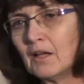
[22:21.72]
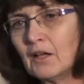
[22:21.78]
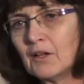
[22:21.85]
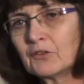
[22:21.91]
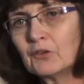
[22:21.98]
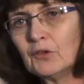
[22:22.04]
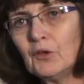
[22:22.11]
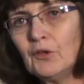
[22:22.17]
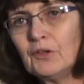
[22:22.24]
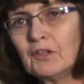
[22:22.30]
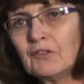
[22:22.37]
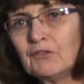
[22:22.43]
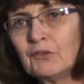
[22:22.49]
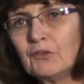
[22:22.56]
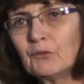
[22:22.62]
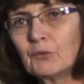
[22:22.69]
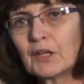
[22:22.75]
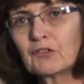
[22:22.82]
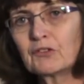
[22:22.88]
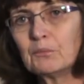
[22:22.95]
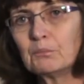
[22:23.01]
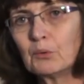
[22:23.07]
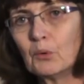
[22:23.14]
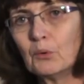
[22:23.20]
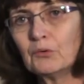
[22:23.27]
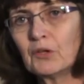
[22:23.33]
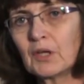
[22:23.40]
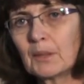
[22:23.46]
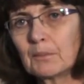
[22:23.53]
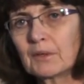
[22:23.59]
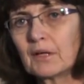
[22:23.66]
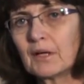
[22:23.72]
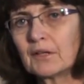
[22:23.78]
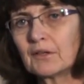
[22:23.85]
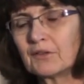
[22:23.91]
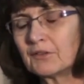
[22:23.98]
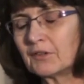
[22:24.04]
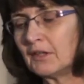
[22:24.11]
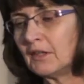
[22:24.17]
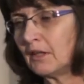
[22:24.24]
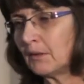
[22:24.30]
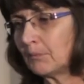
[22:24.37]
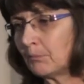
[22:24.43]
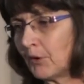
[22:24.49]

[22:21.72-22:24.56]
So no infants were actually born to hepatitis C